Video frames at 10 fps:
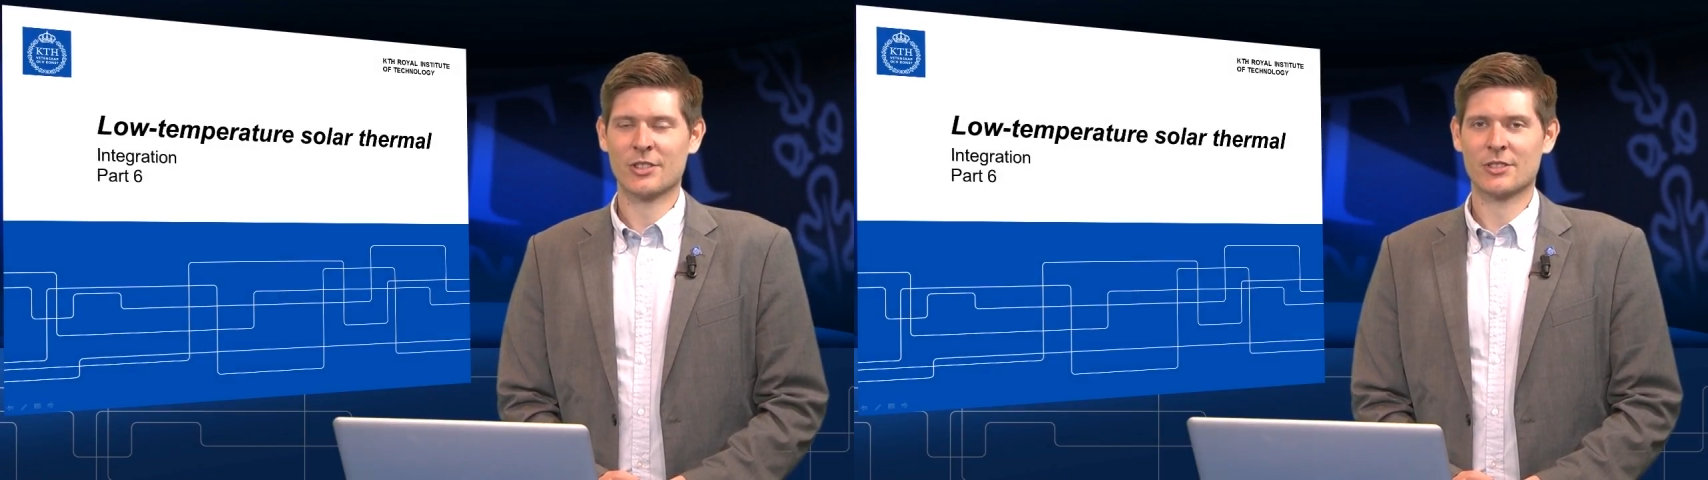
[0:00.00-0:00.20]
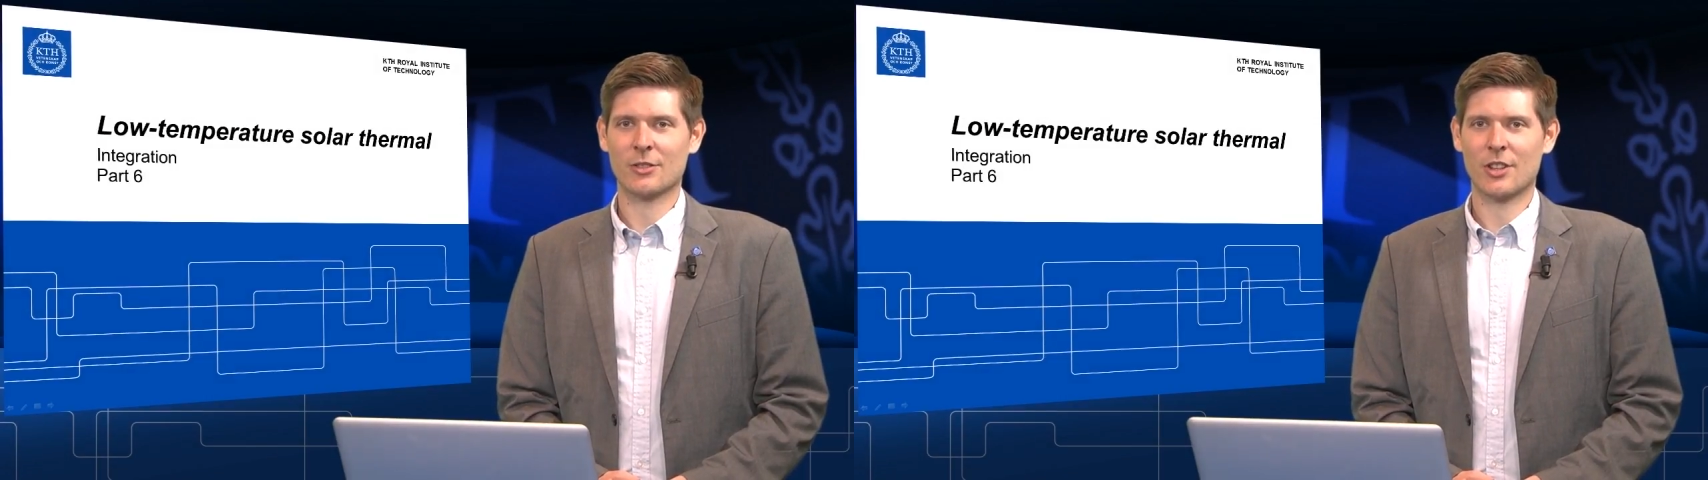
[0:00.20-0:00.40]

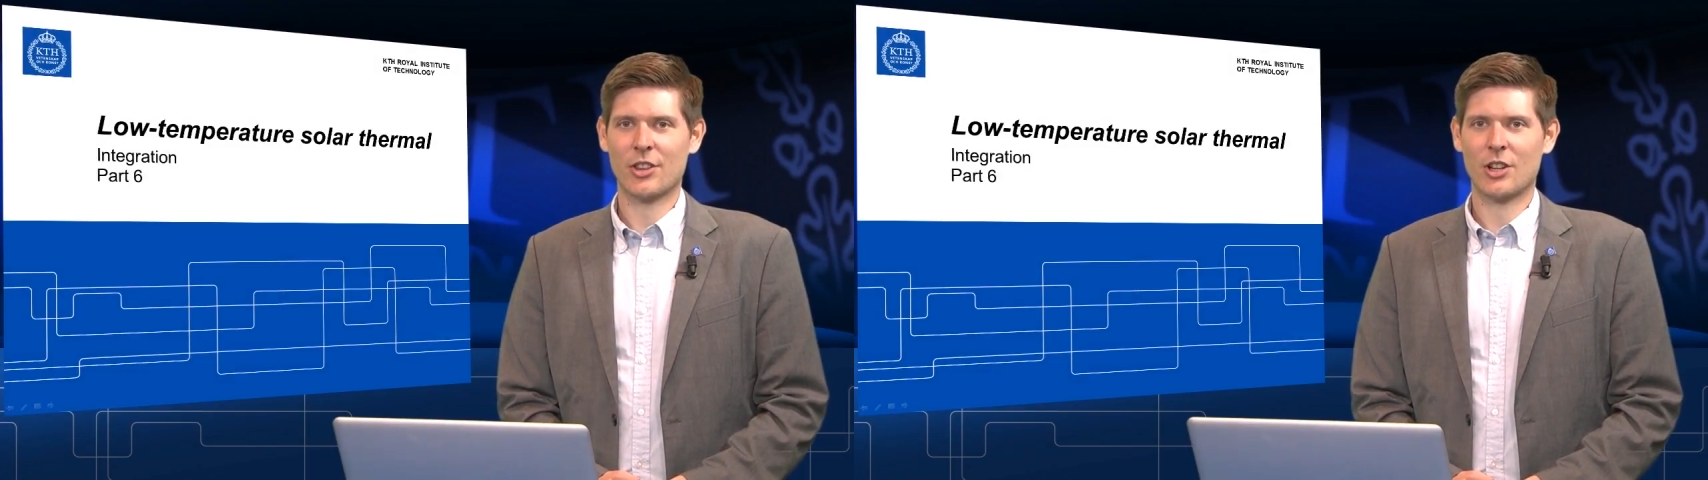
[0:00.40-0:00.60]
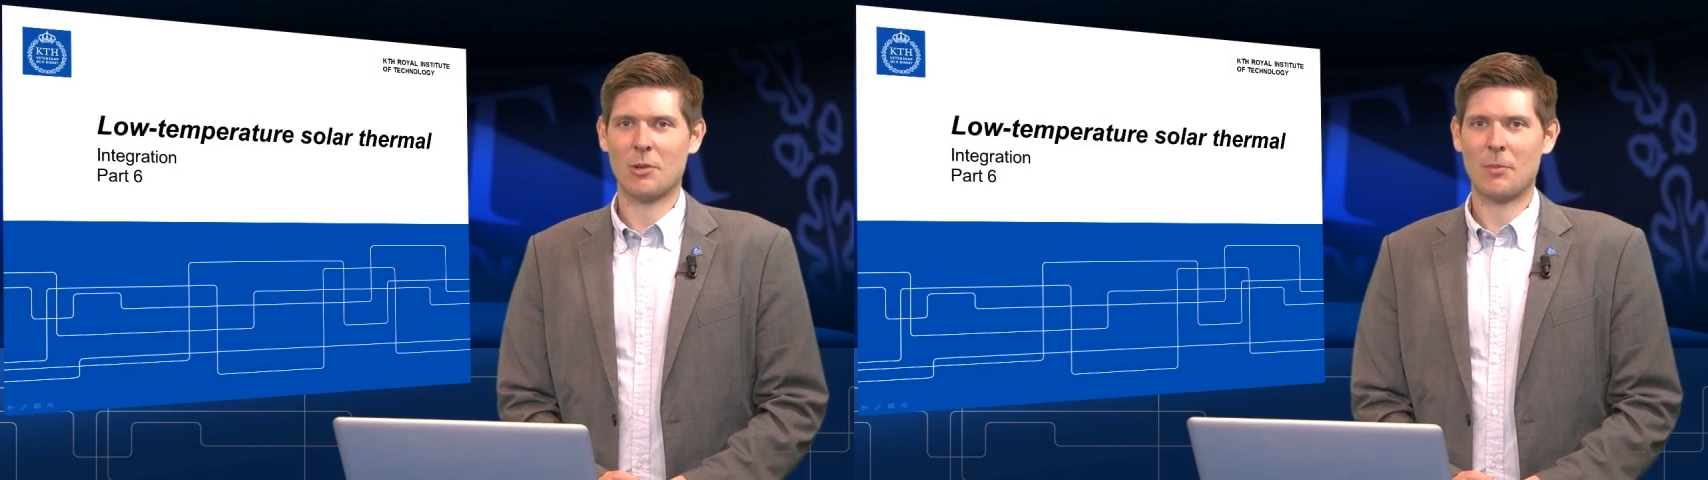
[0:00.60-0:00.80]
solar
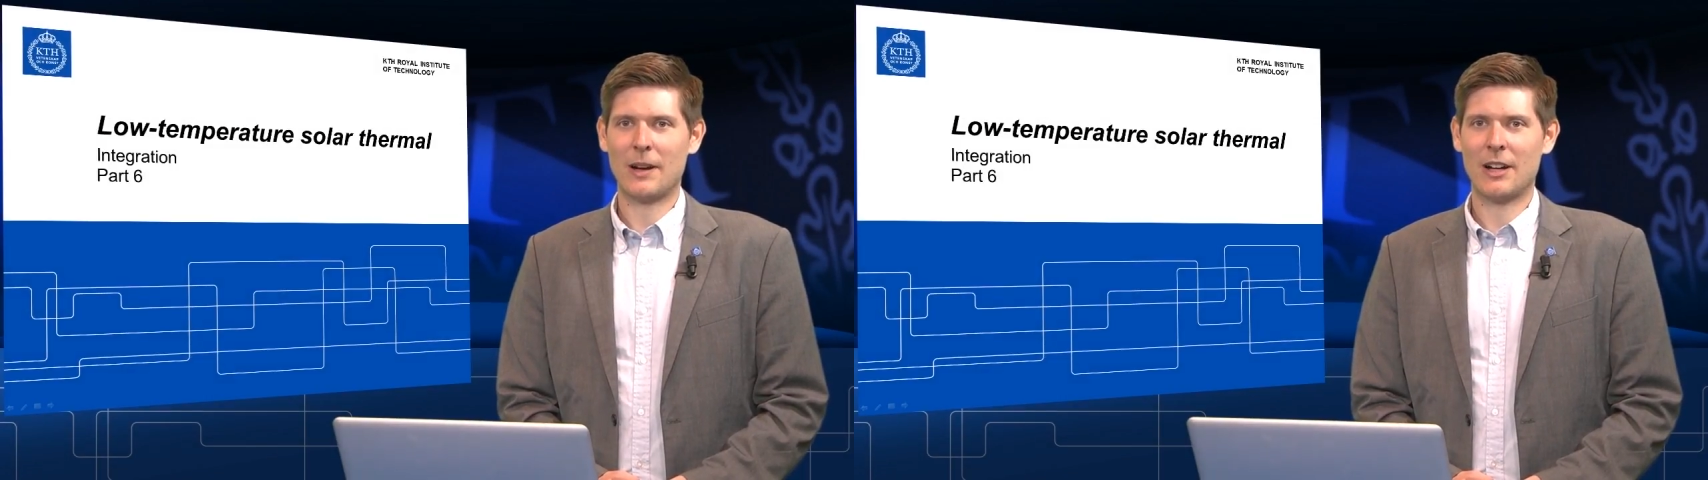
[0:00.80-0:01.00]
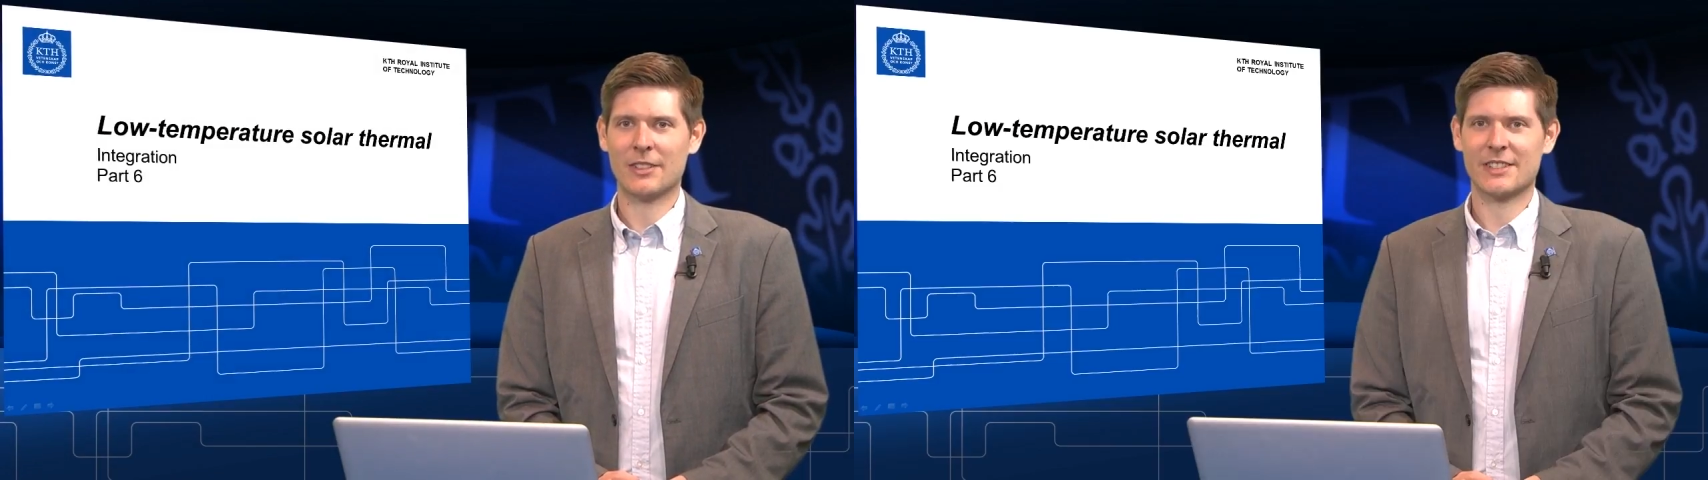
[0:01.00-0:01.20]
thermal
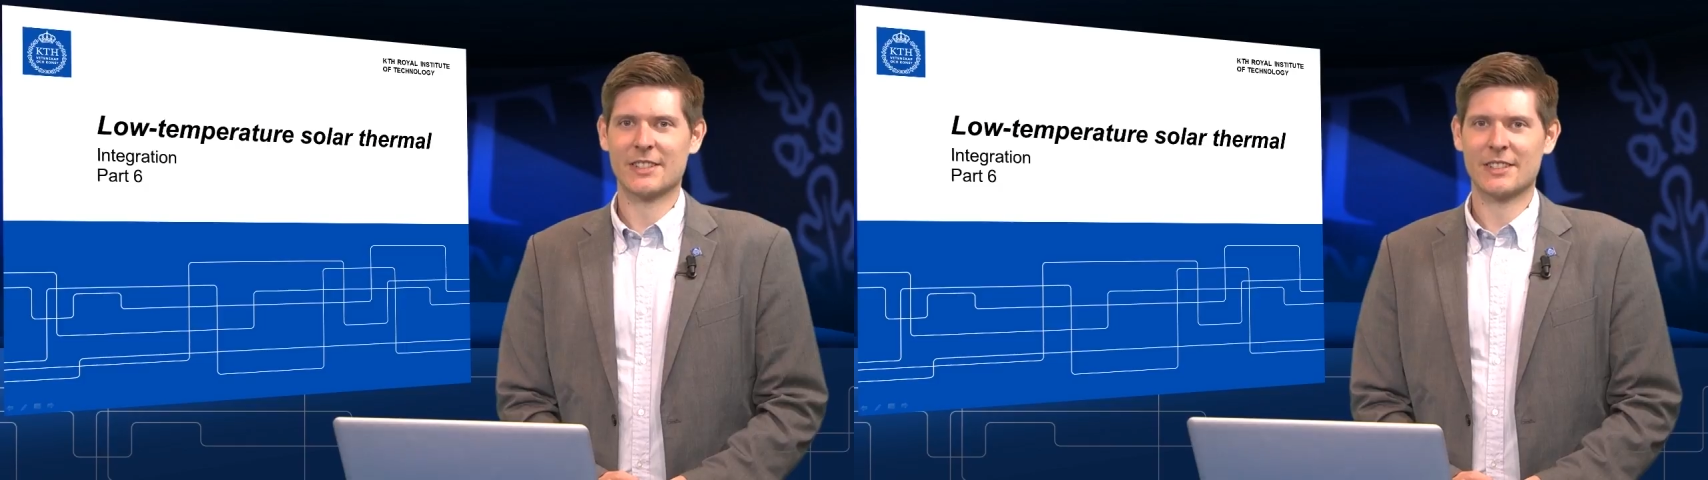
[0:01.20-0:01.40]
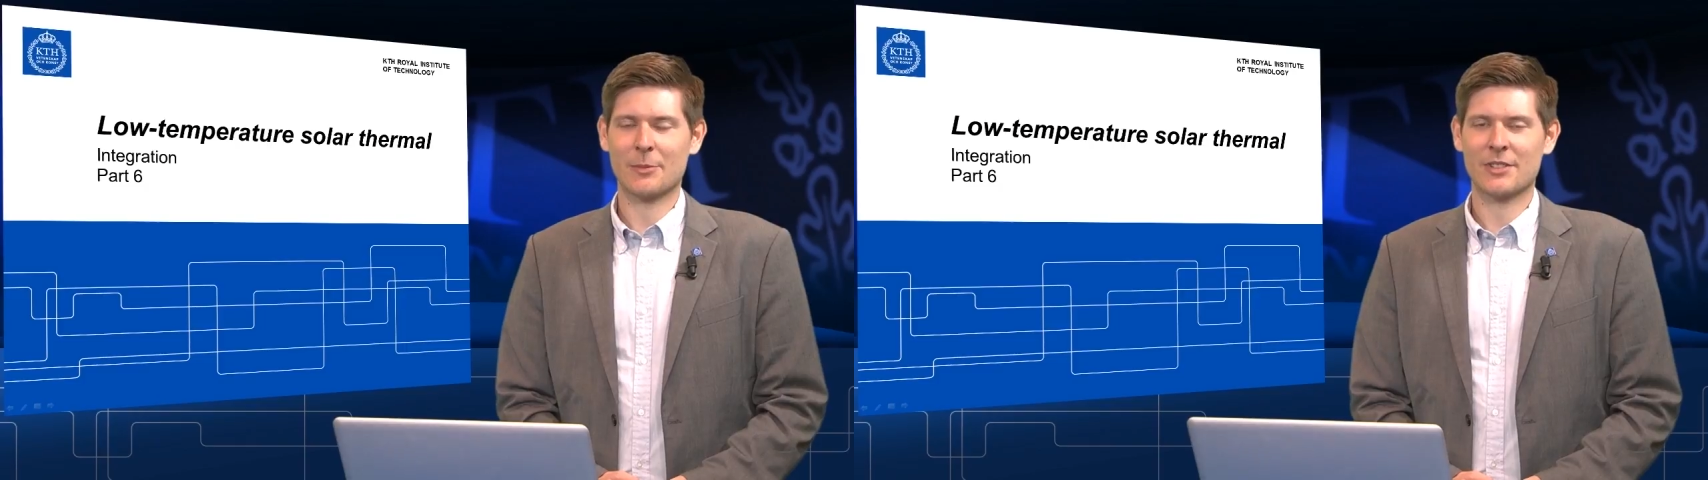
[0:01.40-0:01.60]
power
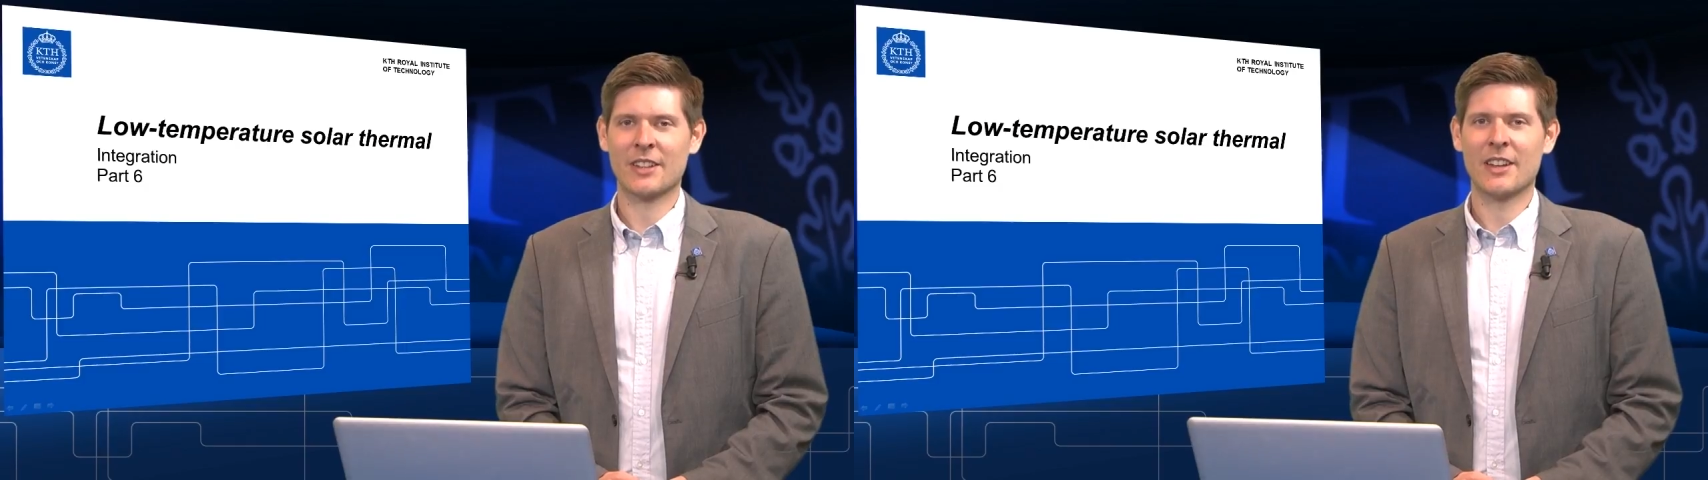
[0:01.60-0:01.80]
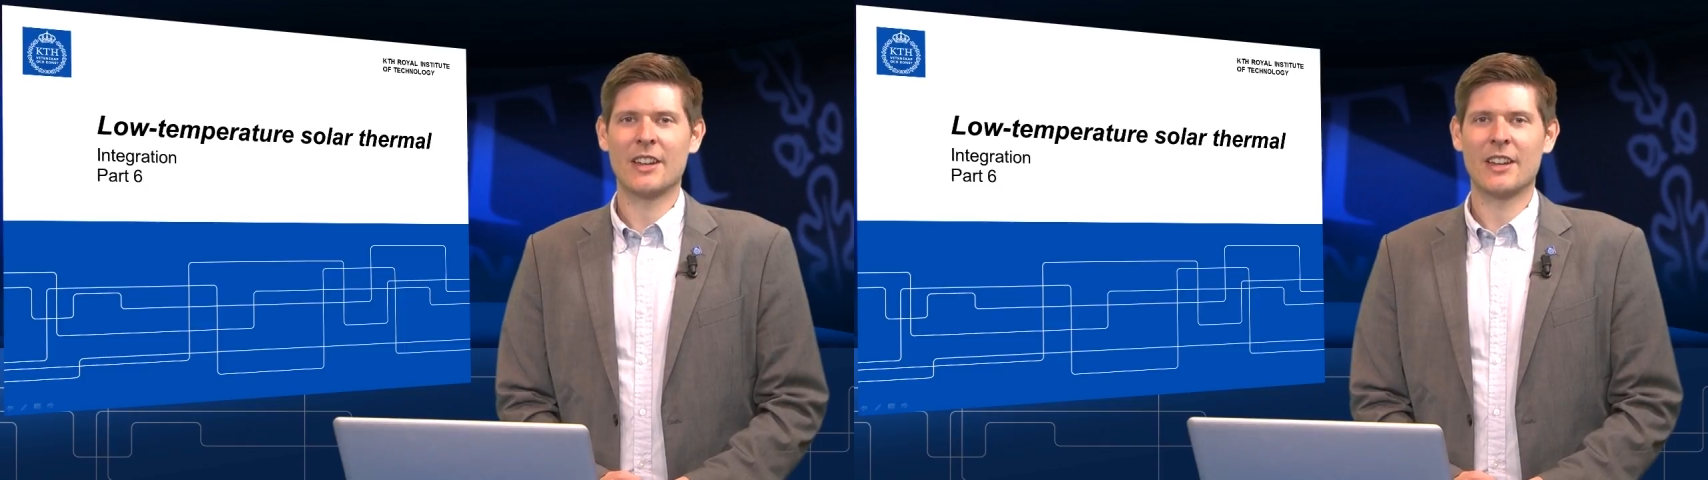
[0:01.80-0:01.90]
systems,